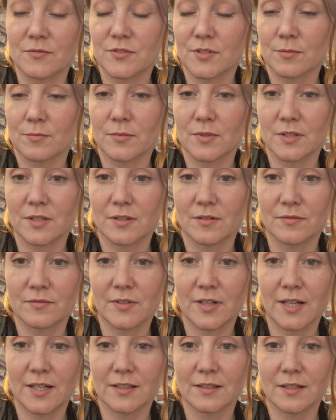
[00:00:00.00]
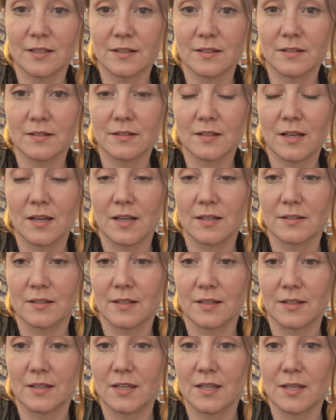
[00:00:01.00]
done with the violin and
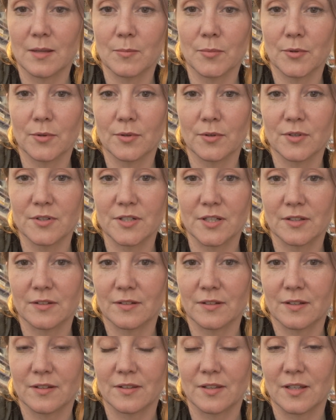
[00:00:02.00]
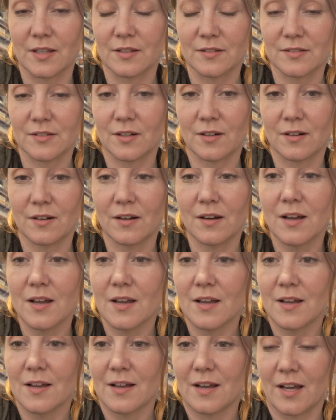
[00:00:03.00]
the keyboard and the guitar
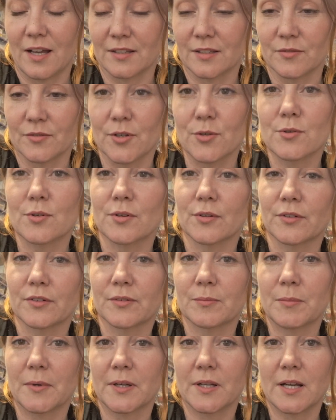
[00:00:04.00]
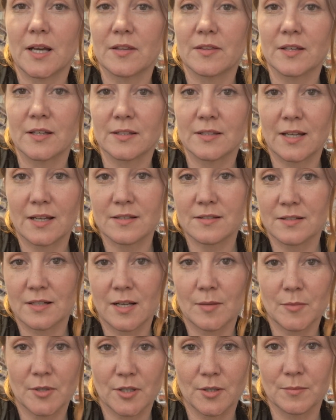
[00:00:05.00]
and the vocals, but I think next
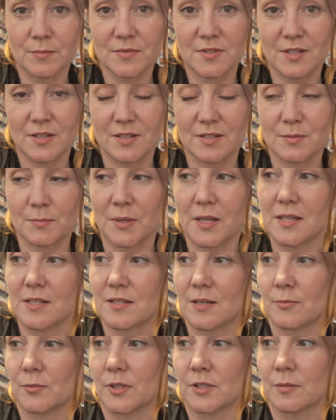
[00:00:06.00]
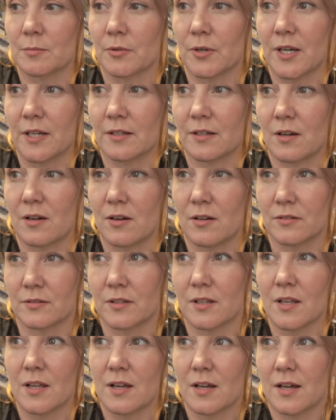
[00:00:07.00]
time I come to this piece I'm going to work on
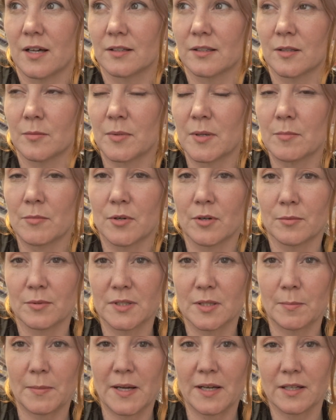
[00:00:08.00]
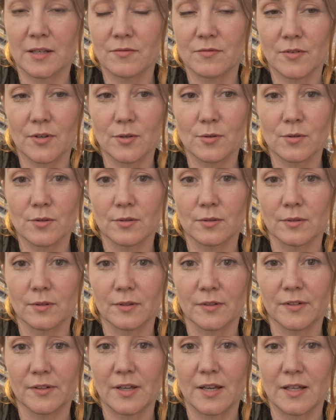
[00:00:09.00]
a little bit more with the backing
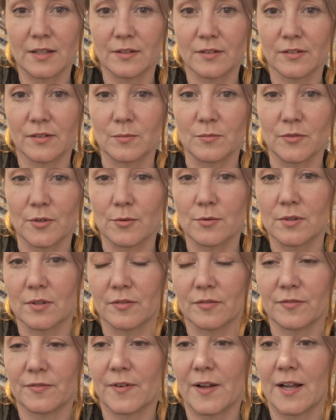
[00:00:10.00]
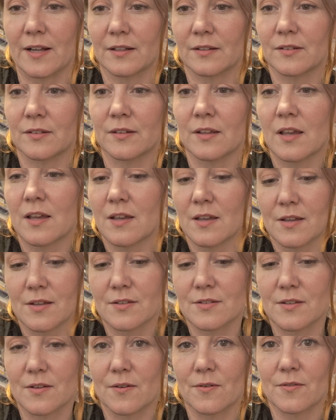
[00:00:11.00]
vocals and some vocal effects,
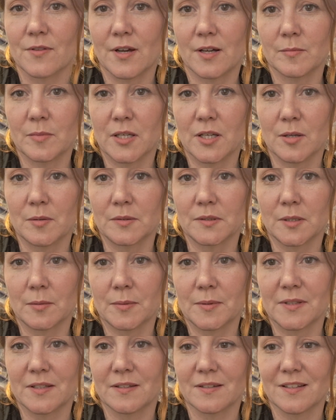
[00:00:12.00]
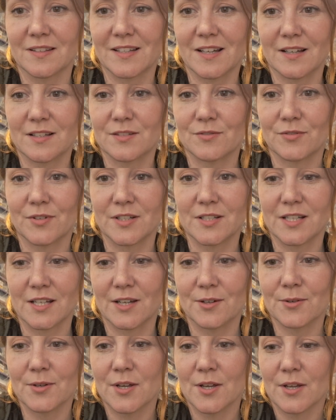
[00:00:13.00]
so that'll be coming up in the next video.